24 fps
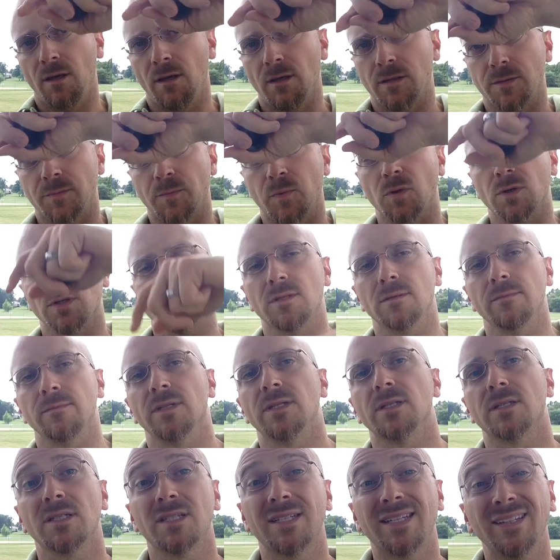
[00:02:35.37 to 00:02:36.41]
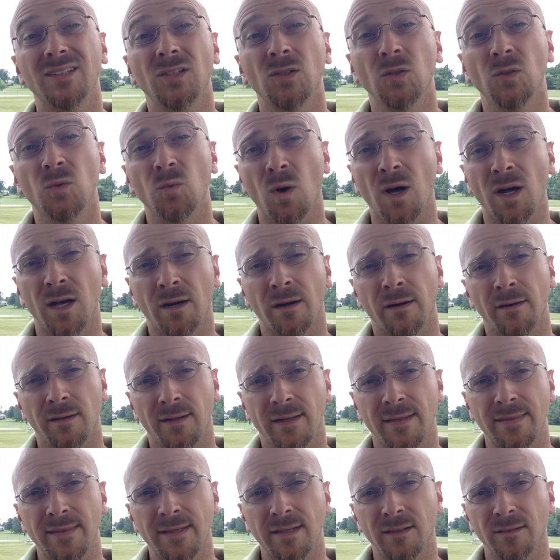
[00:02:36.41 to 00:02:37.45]
just pour some distilled water
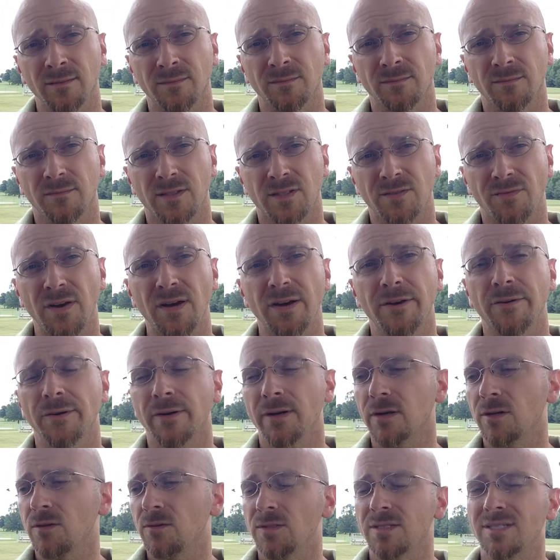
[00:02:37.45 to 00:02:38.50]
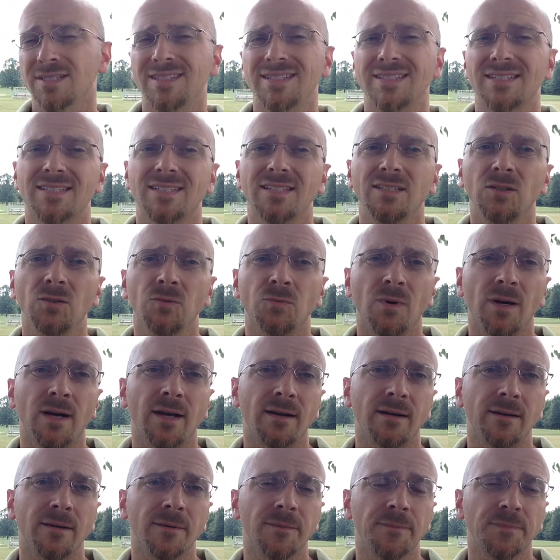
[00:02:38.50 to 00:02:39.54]
in there. It's very critical it's distilled
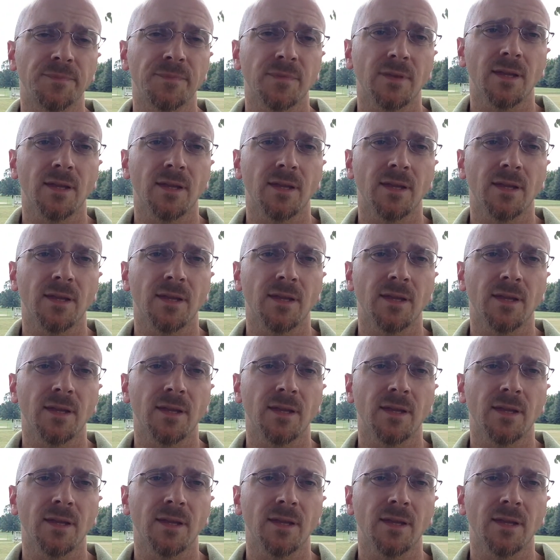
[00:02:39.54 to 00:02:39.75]
water,